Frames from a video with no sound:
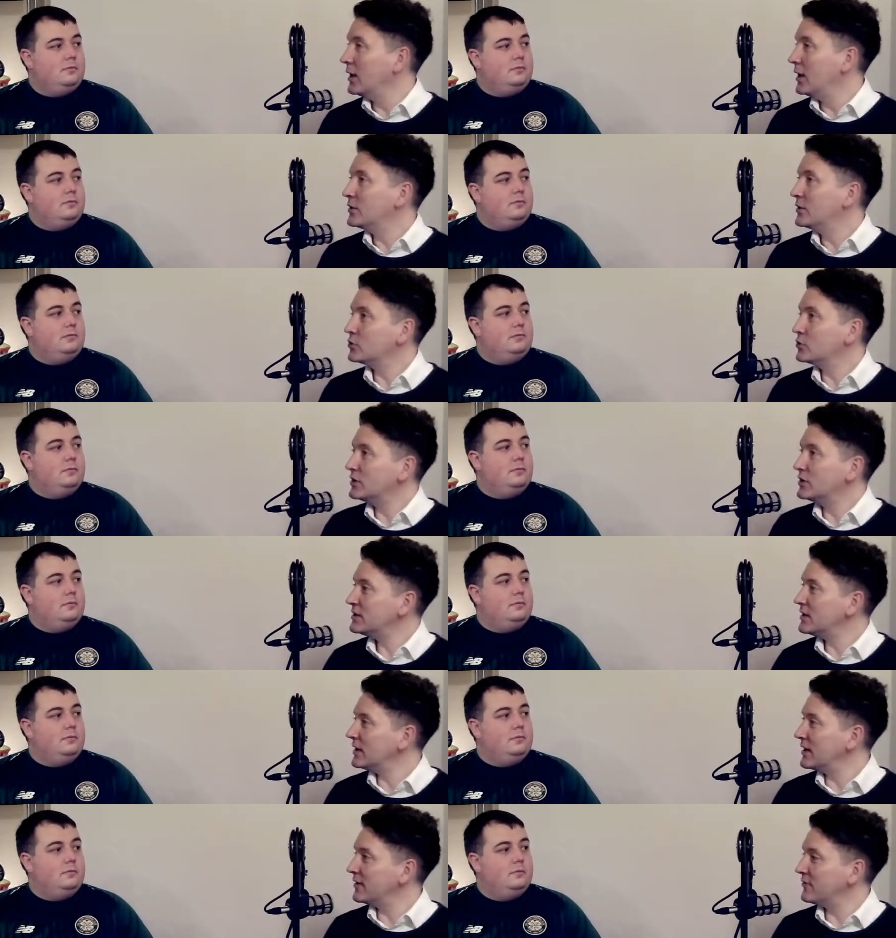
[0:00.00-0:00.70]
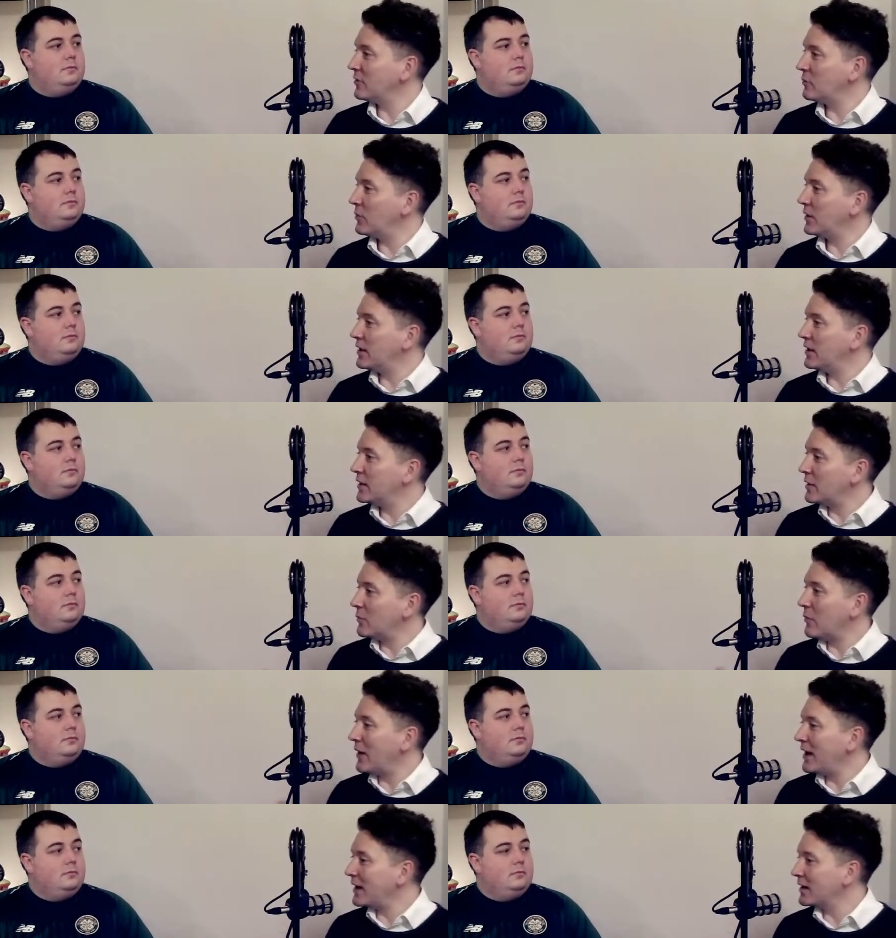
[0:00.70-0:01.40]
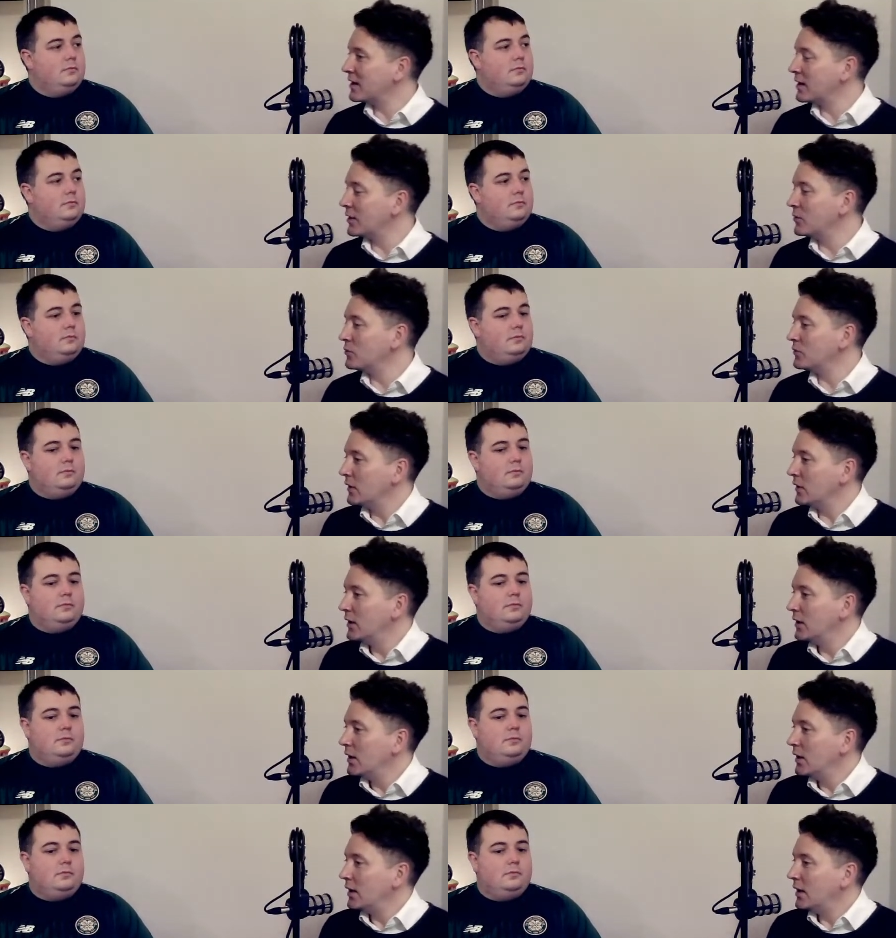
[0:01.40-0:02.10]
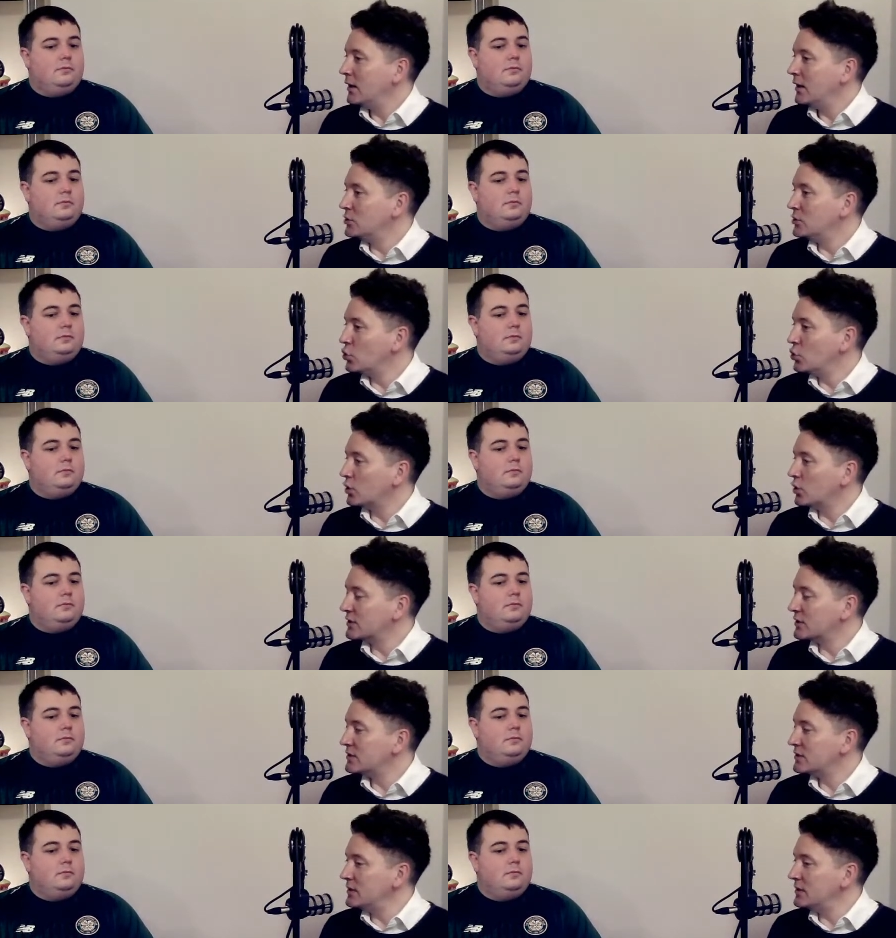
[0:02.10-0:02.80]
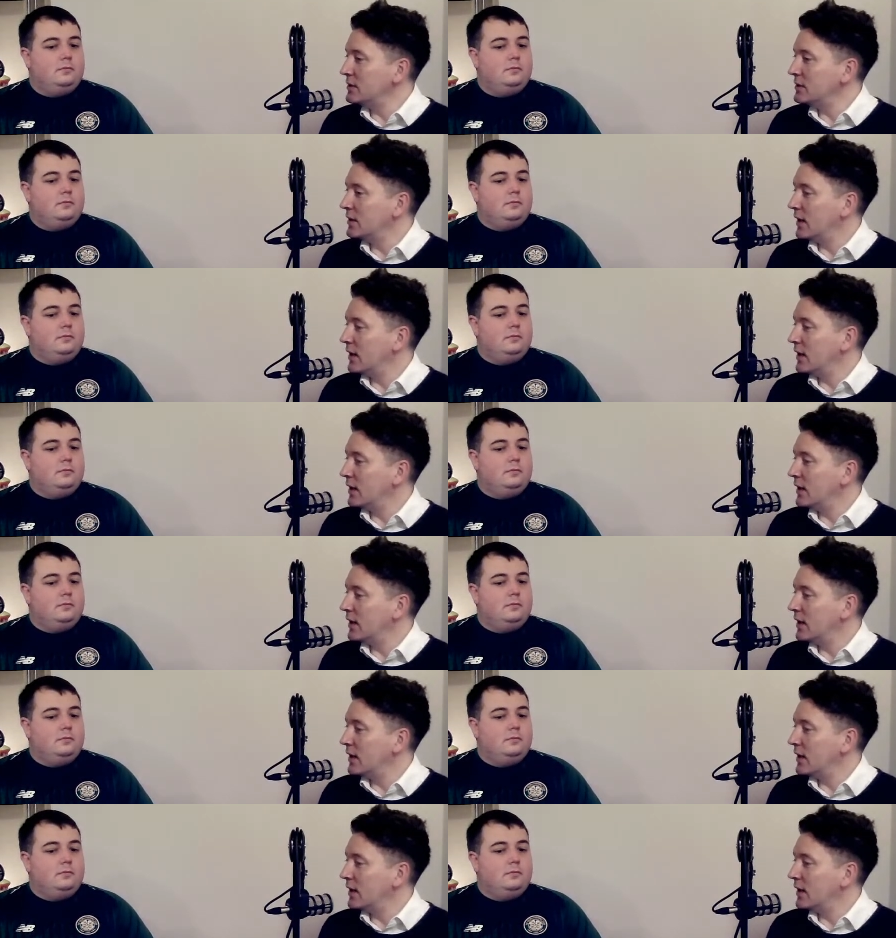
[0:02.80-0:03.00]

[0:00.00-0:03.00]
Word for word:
Speaker 1: So, just to give a bit of the background, uh, Jock Stein